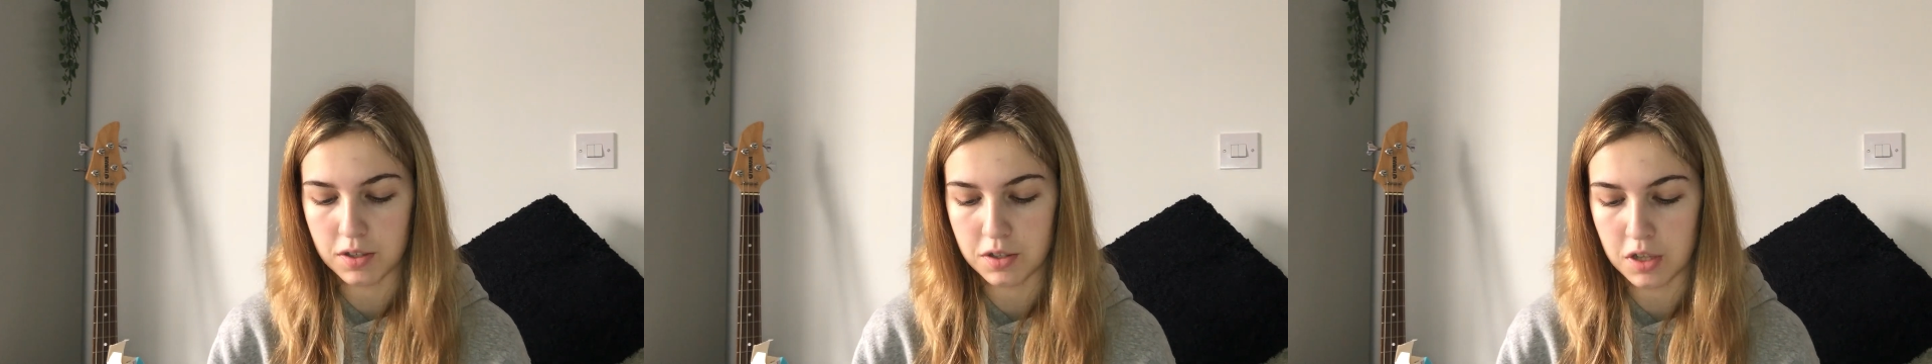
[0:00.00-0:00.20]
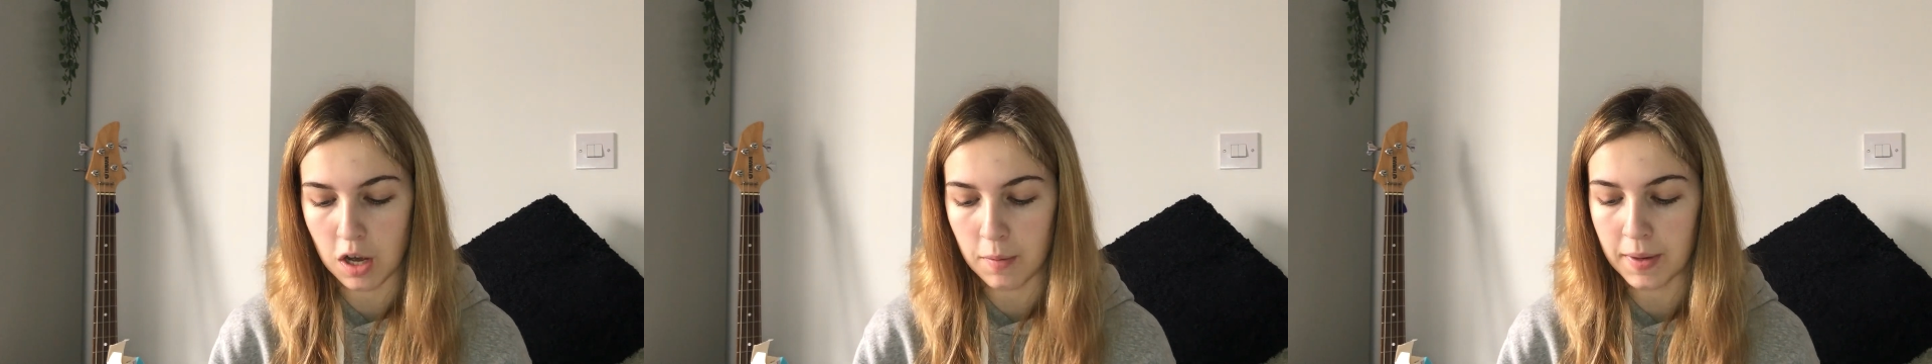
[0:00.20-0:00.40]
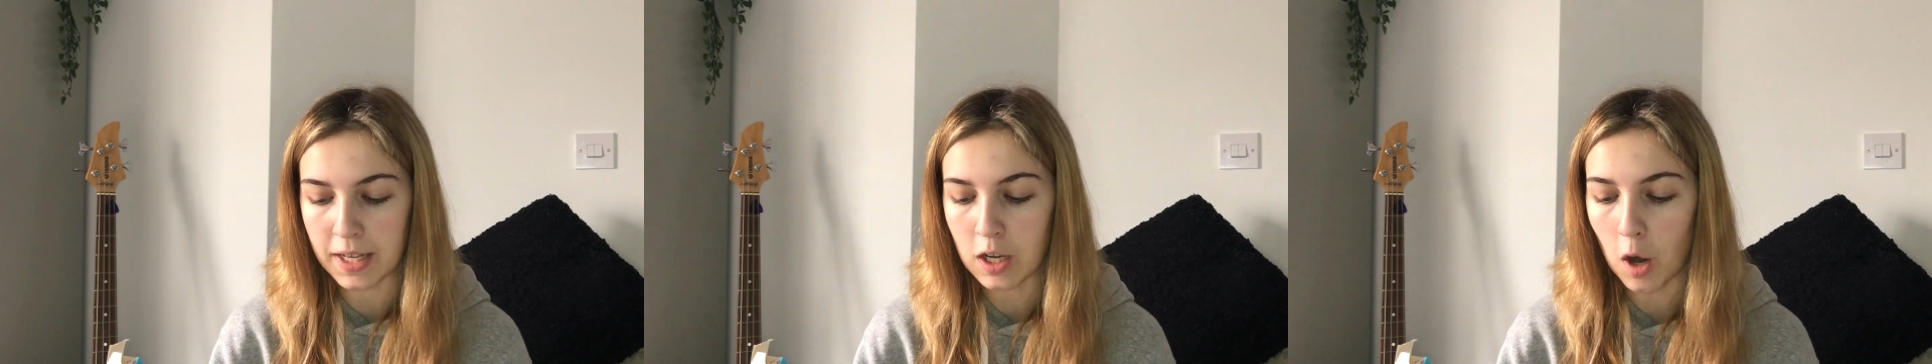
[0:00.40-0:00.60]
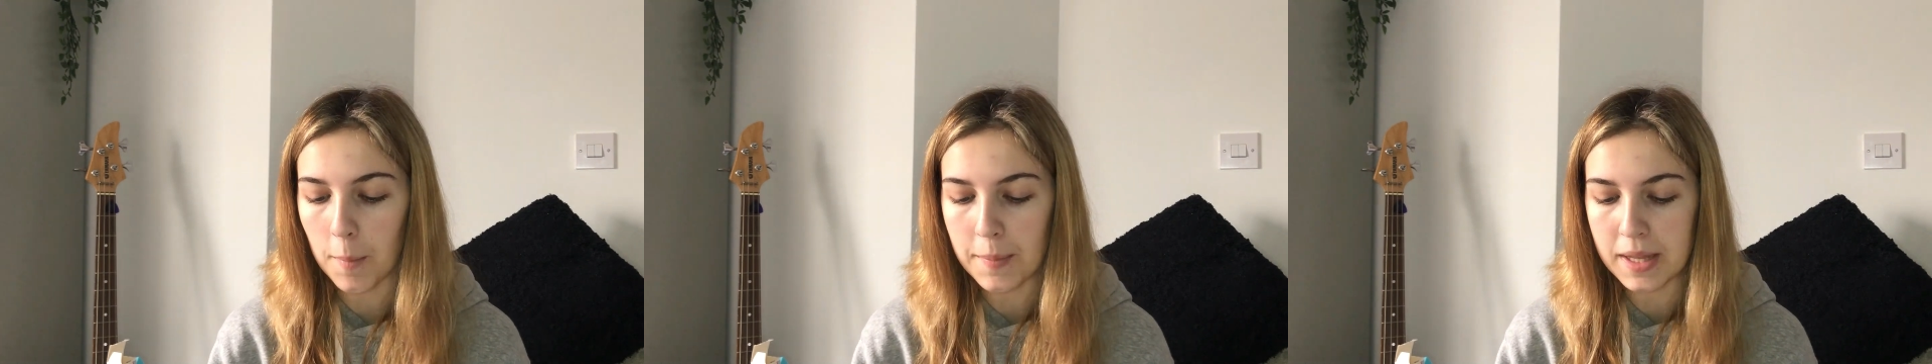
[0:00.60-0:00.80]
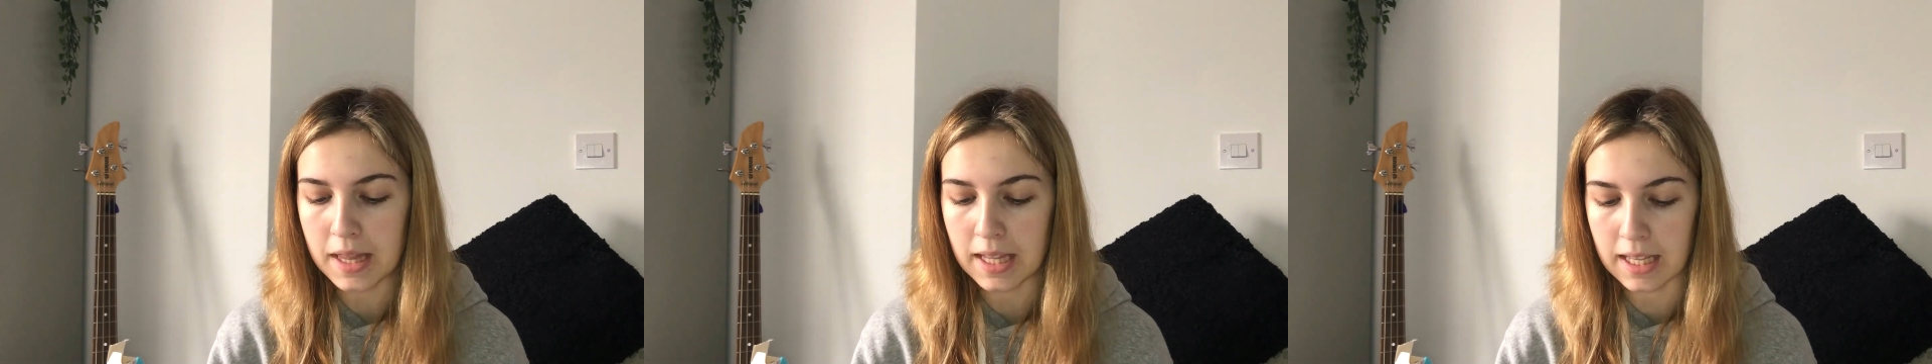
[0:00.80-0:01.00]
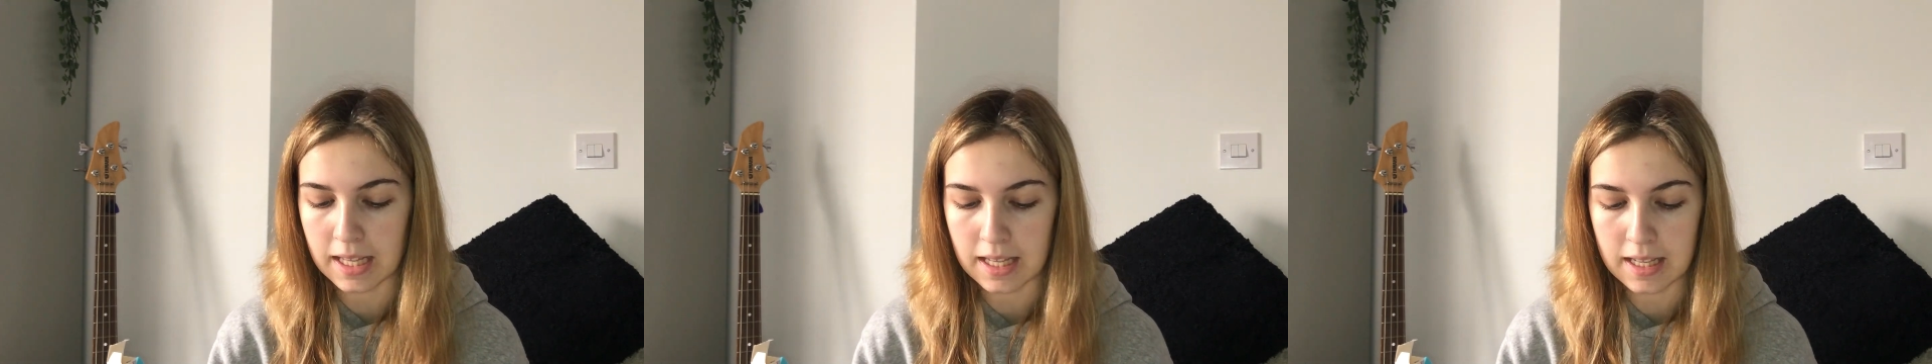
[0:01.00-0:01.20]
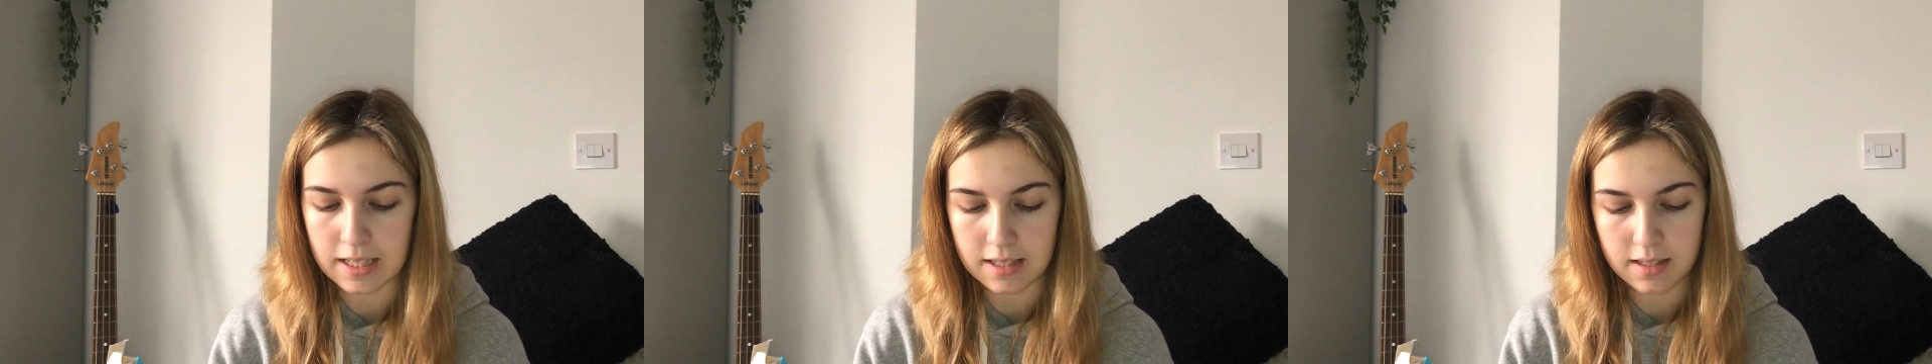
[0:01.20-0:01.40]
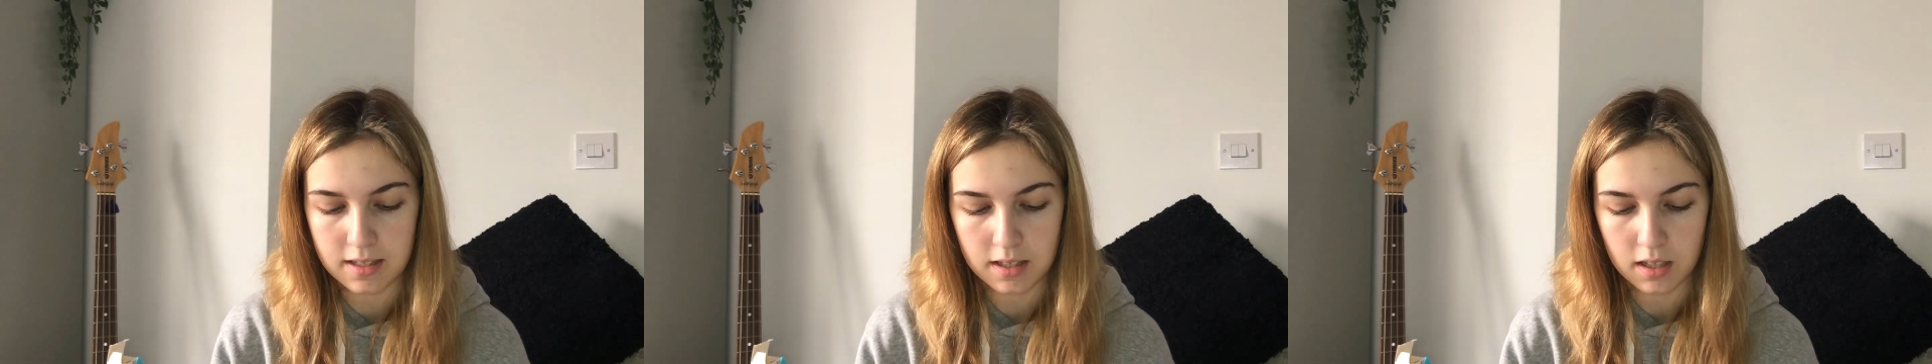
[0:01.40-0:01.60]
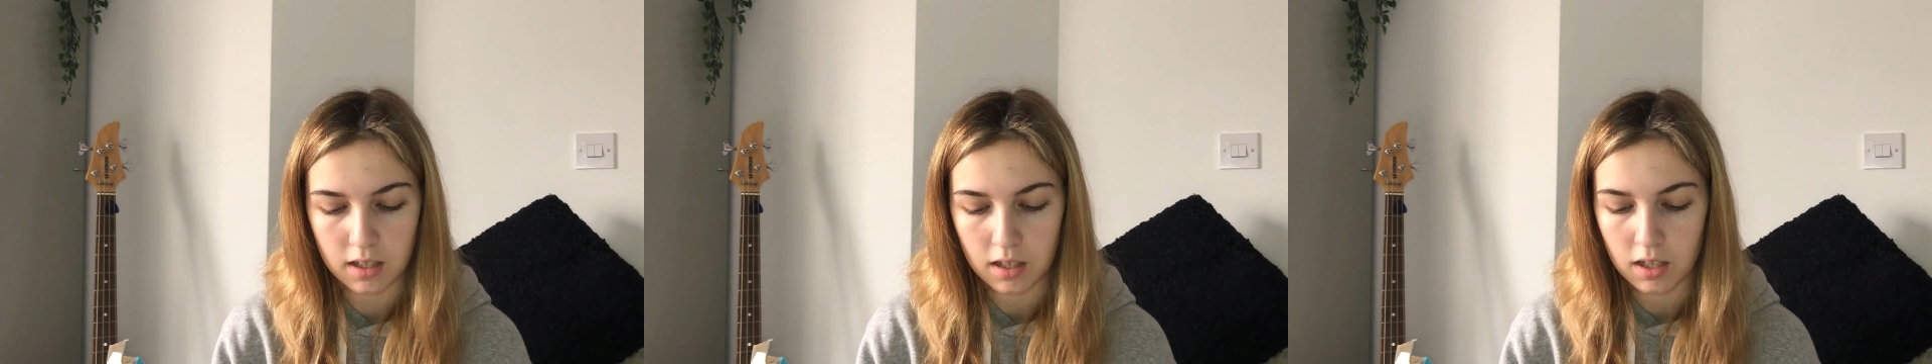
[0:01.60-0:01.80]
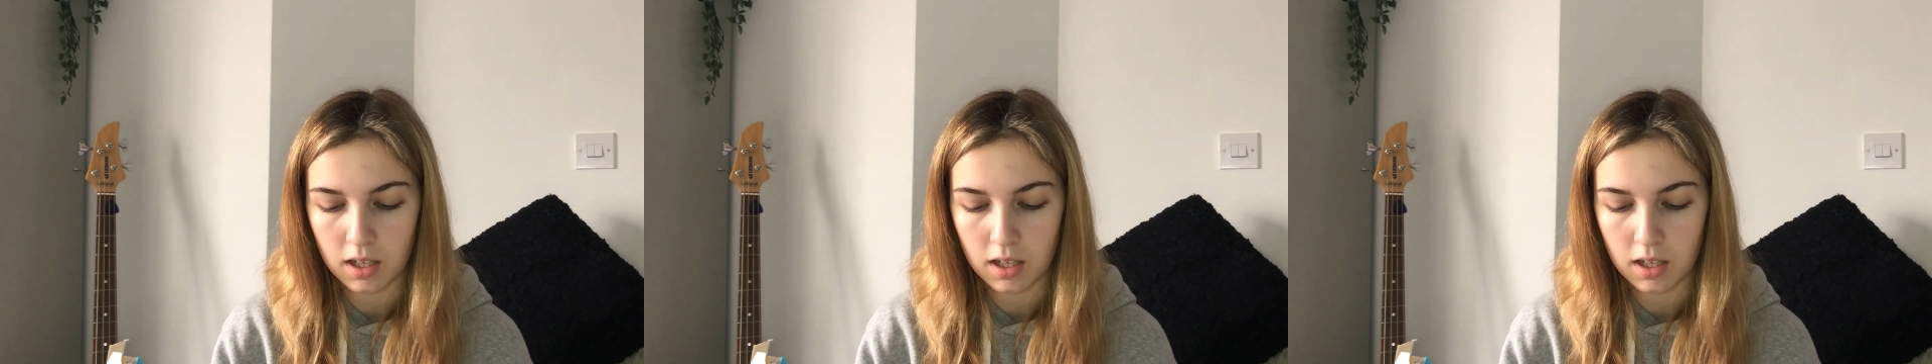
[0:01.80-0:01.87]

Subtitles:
So he got me these.